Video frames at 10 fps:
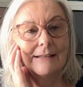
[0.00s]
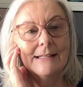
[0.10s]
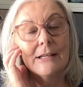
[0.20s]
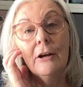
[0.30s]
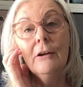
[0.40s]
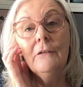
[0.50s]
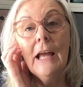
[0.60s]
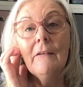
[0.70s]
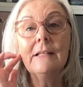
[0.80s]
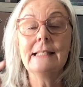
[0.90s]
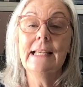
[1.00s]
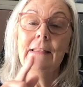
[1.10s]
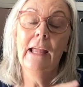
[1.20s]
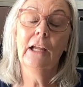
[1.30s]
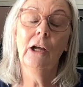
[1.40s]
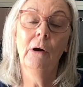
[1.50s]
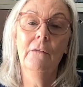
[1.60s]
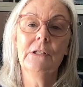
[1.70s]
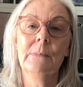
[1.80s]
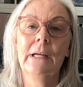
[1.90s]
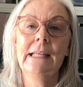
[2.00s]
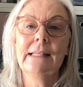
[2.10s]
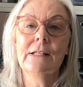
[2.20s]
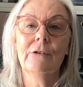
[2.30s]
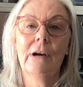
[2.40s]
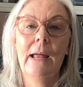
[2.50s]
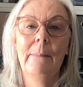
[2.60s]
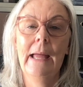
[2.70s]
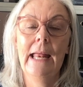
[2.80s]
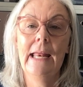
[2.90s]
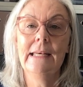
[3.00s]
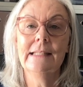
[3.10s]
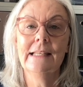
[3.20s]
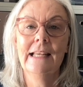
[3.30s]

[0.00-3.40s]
So if you haven't seen that, go over to my Instagram and